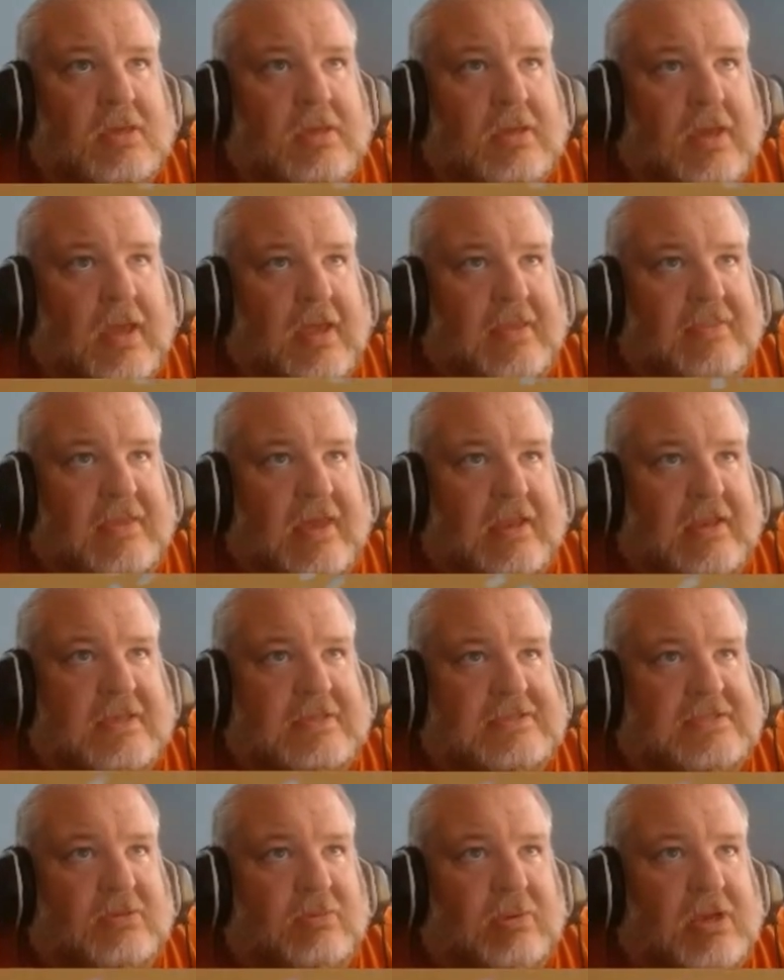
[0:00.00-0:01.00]
that
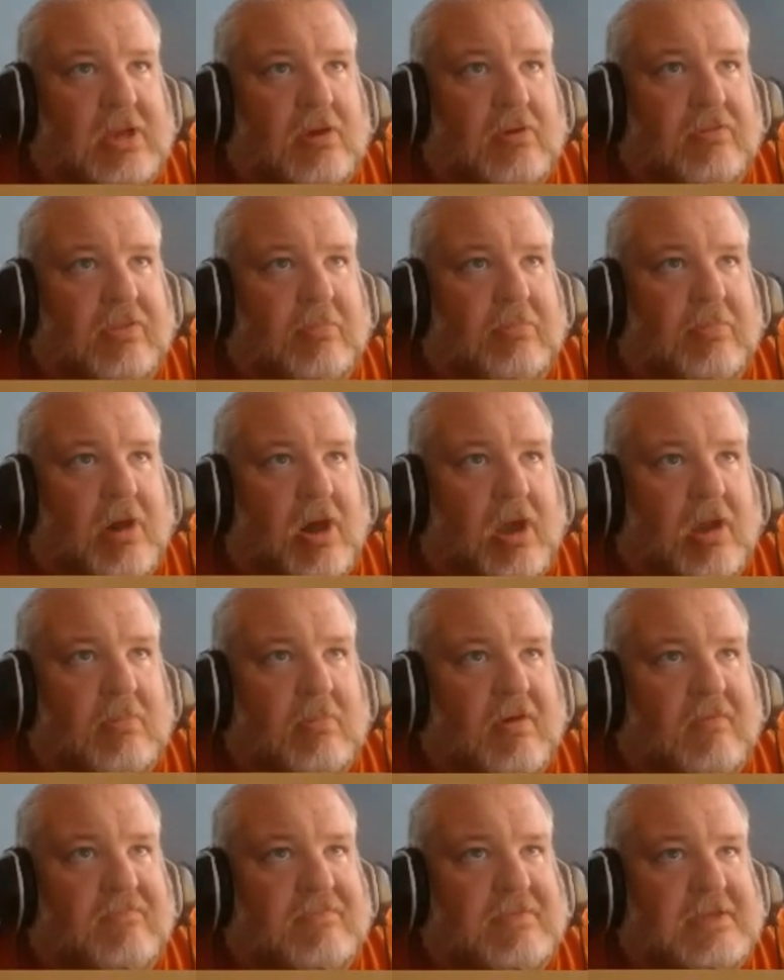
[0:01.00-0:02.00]
is, so we know the bottom
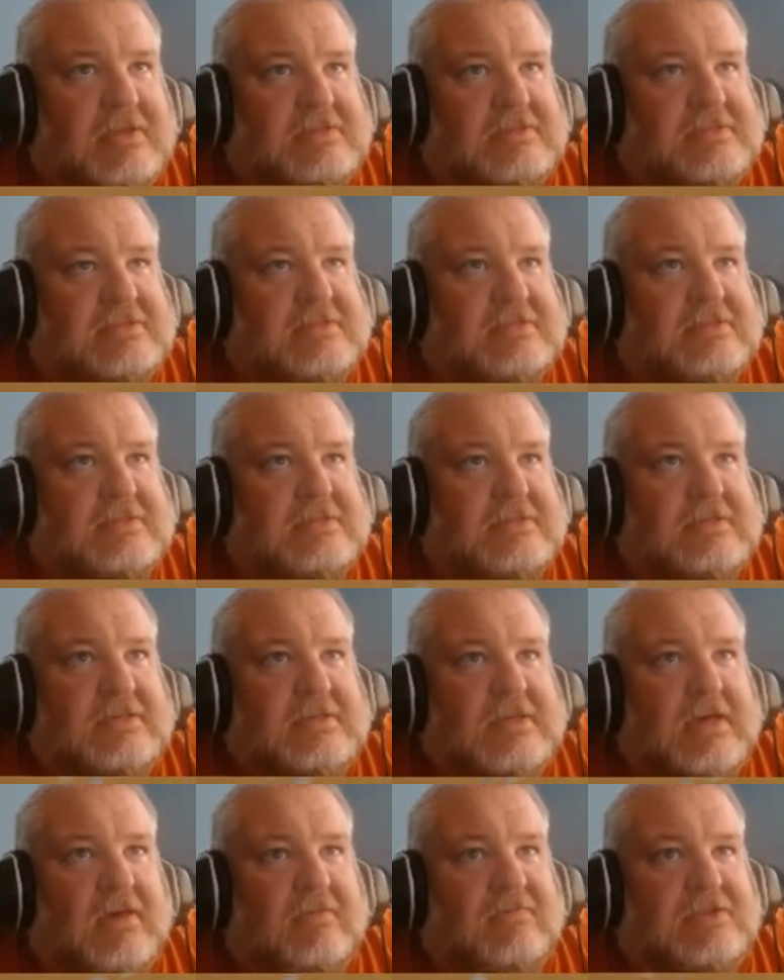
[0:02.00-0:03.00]
of this
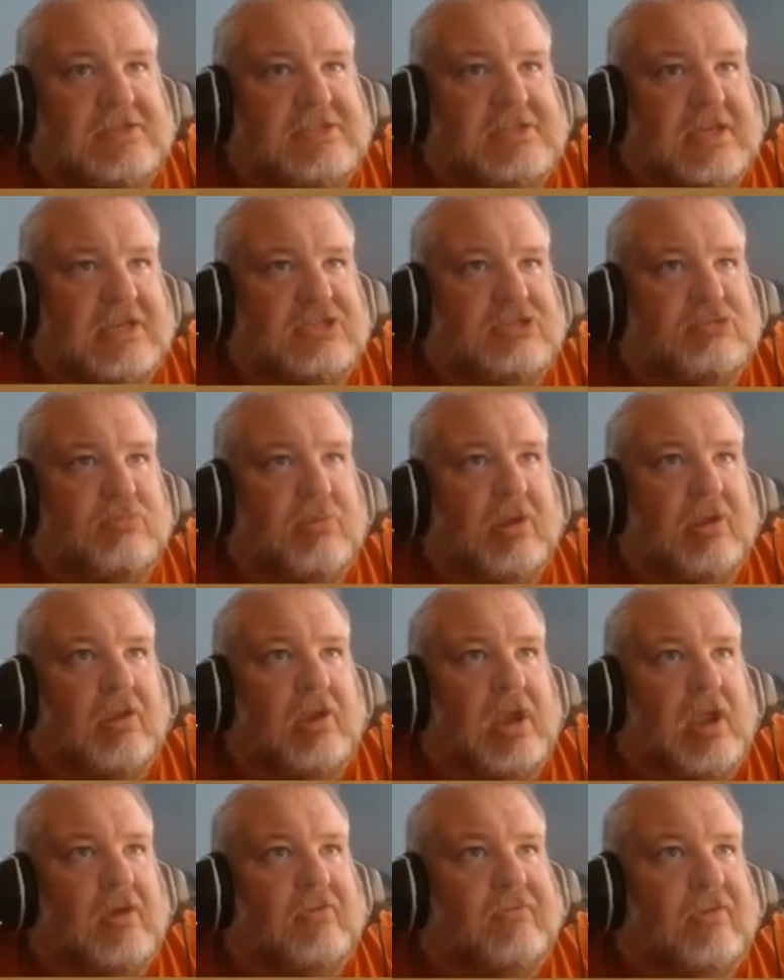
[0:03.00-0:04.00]
next
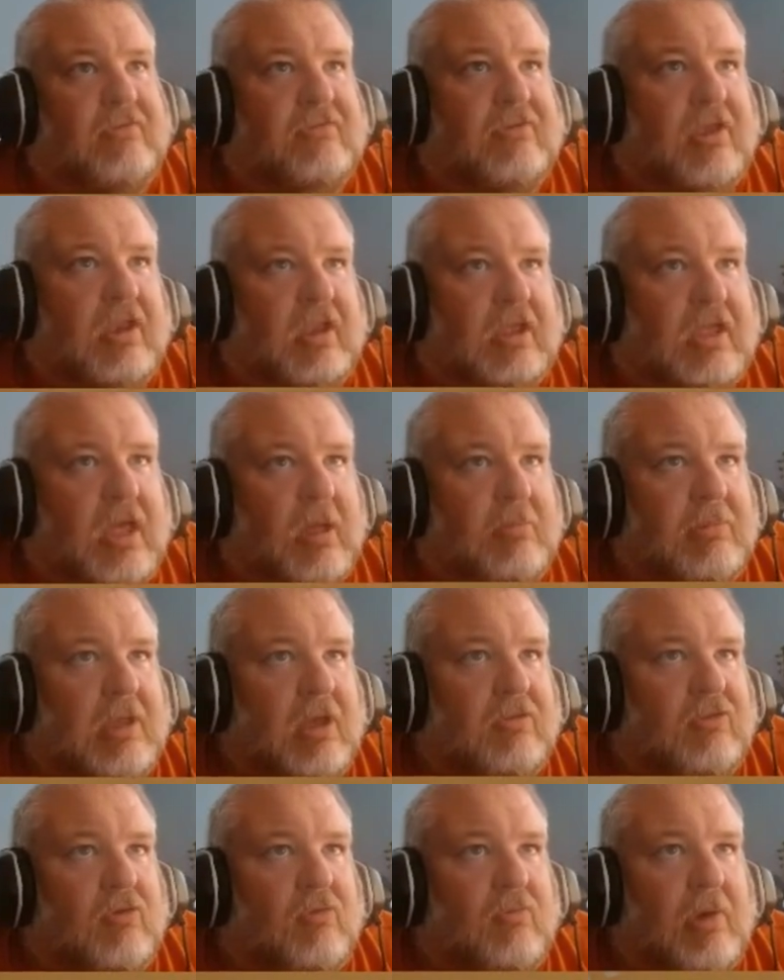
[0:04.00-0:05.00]
sprinkler housing is going to come
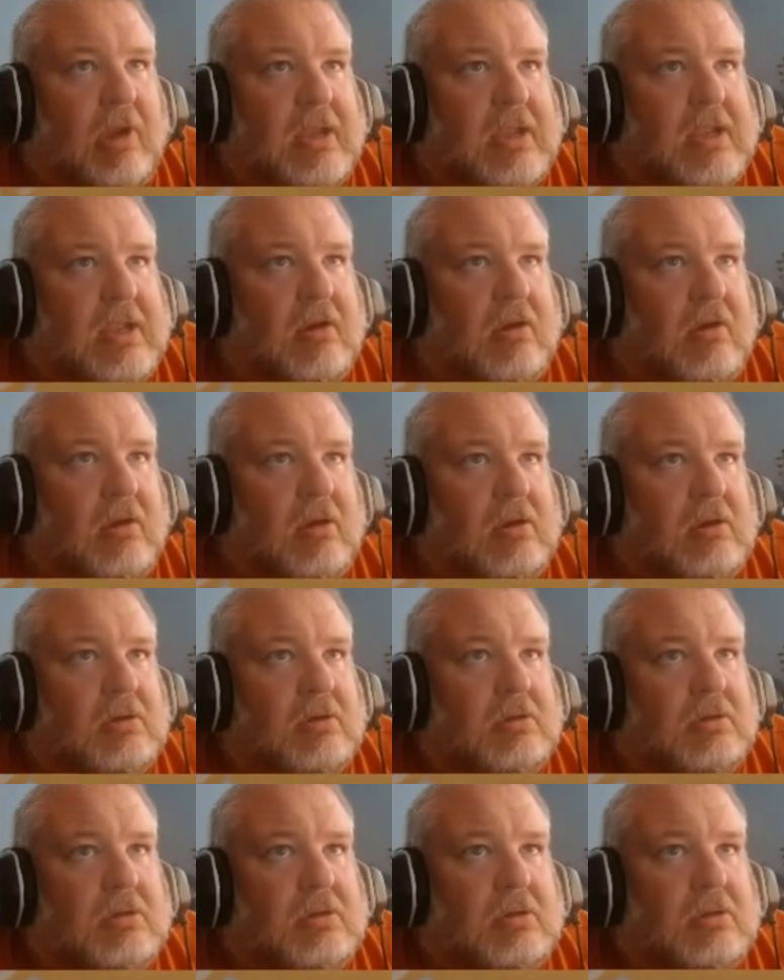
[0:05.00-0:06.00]
down to right here.
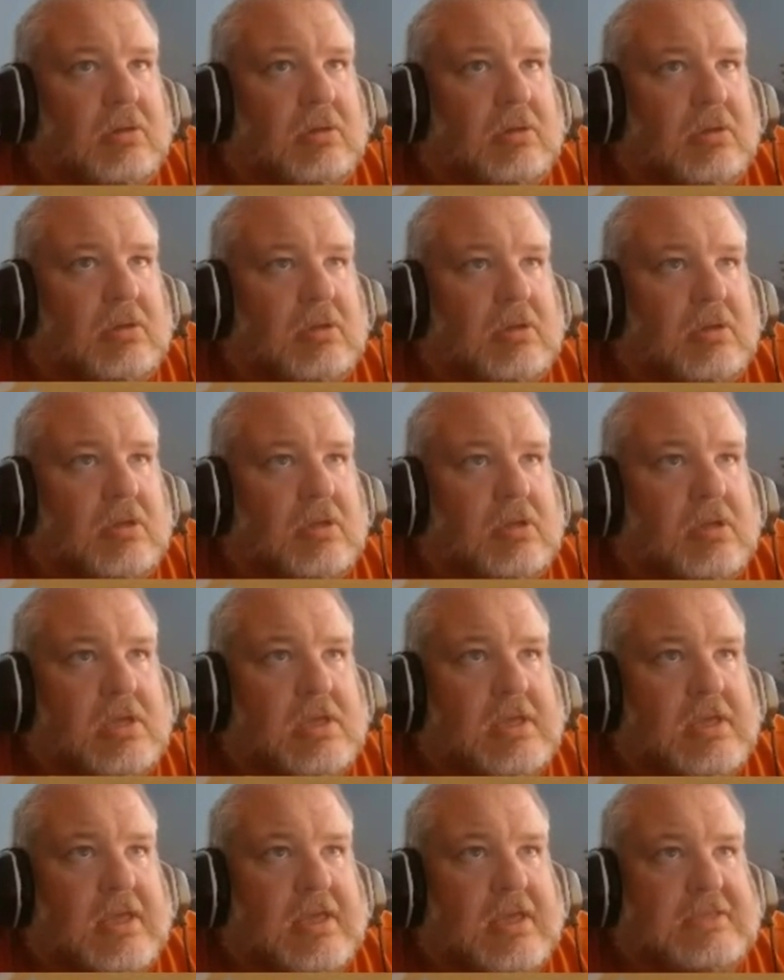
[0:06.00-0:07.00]

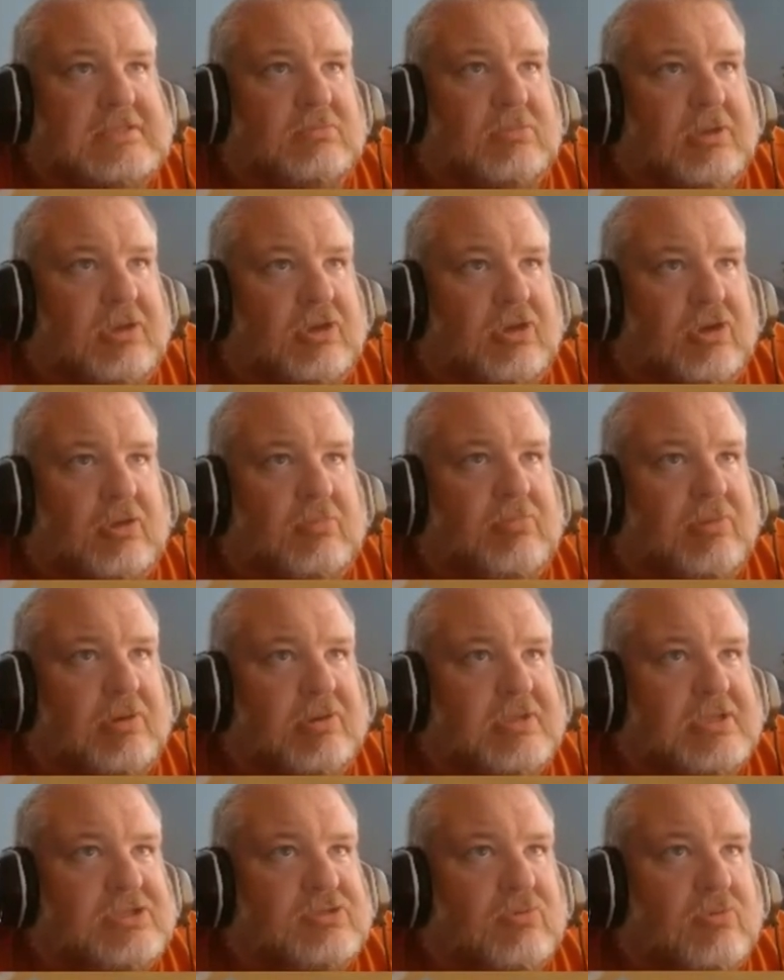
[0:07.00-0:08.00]
And so we could
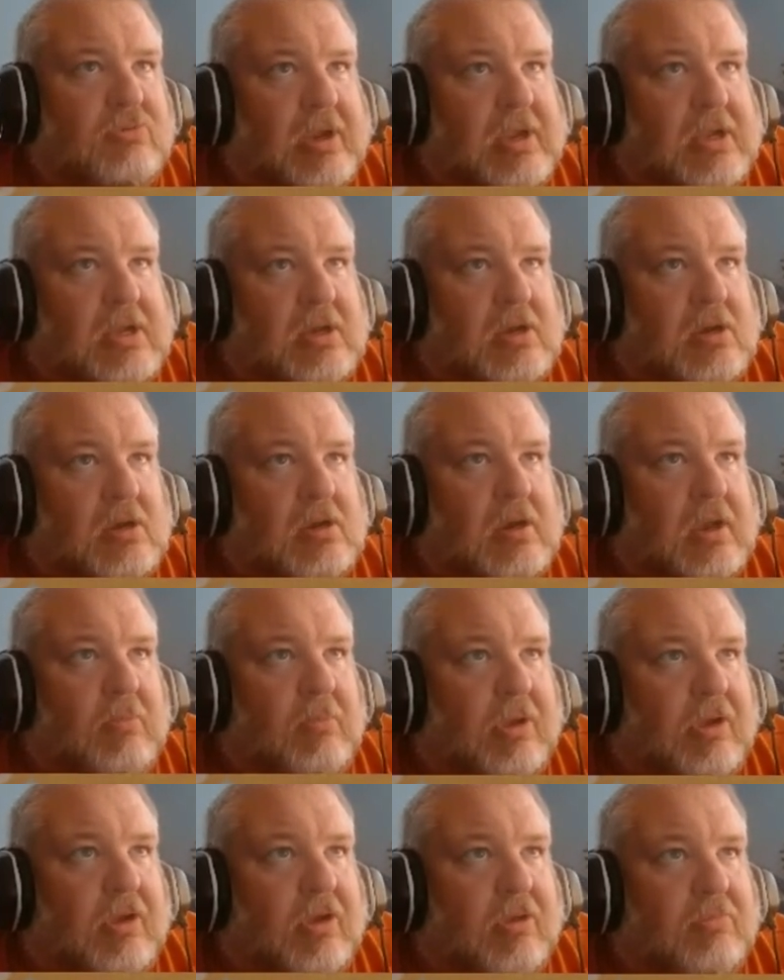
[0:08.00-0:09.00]
put this one right here, and
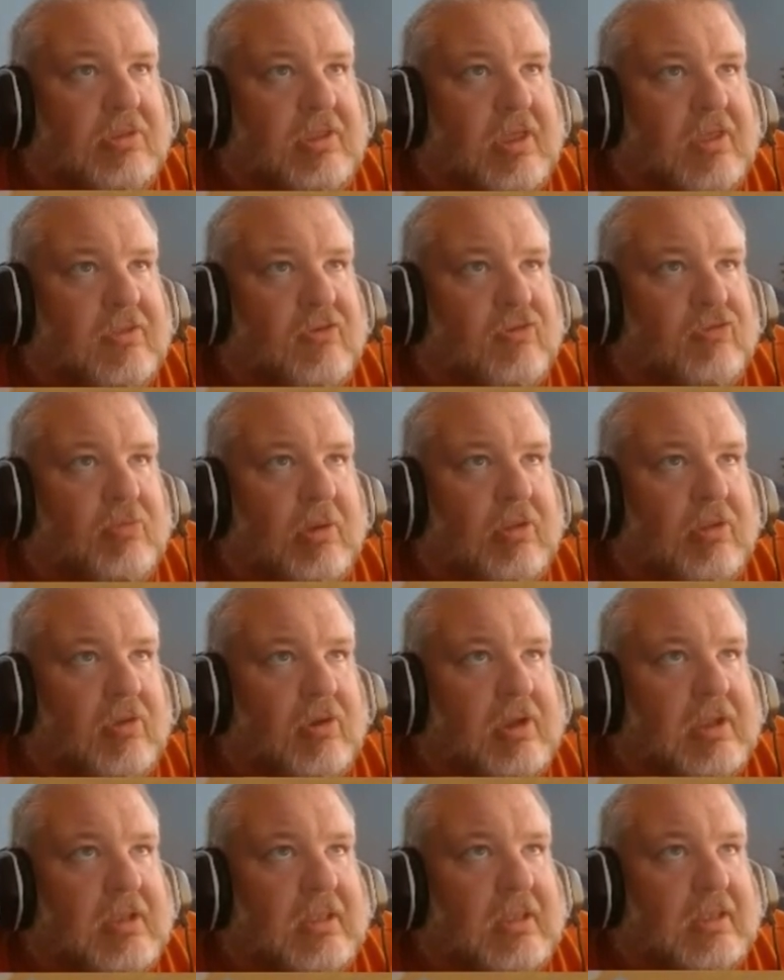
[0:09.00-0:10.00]
we could put the other
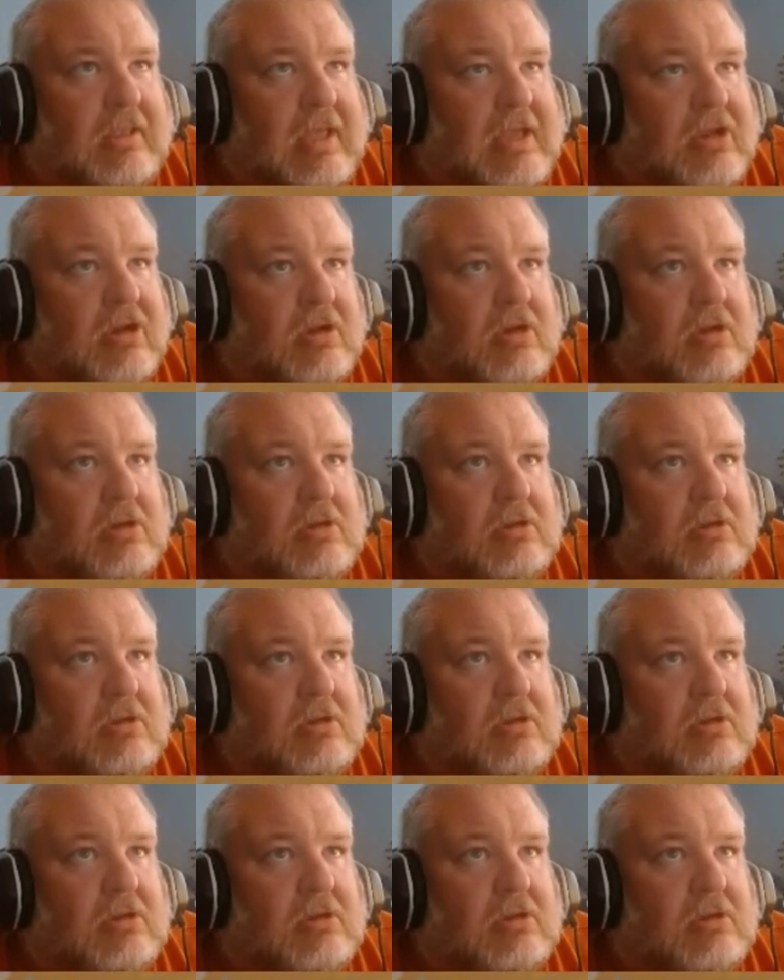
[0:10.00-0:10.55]
sprinkler in later.